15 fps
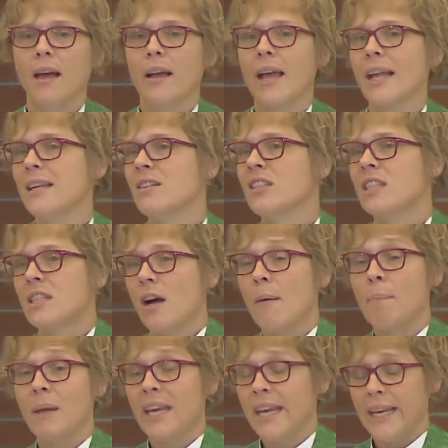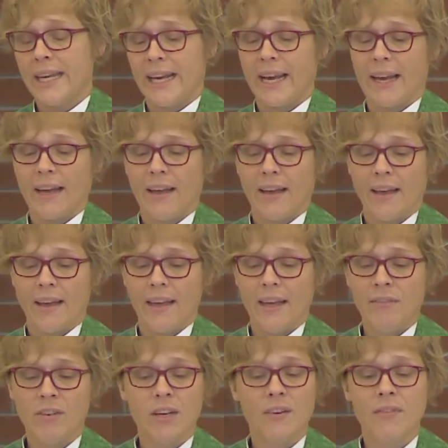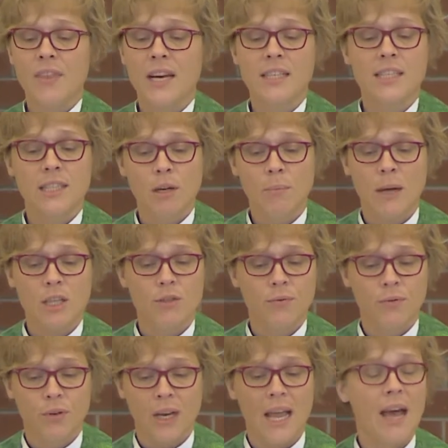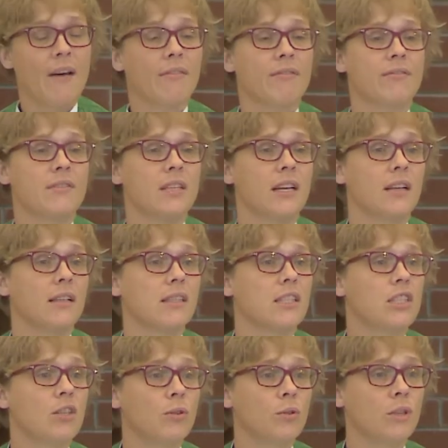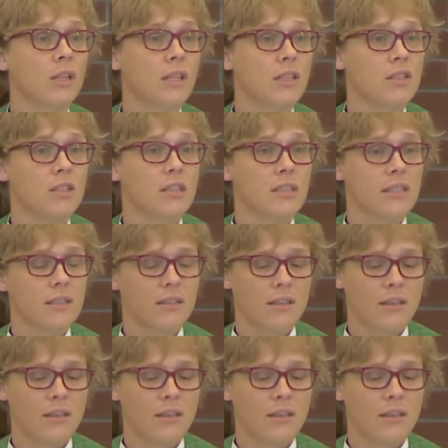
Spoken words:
Can you stop eating, even if there's so much food left and it's too delicious?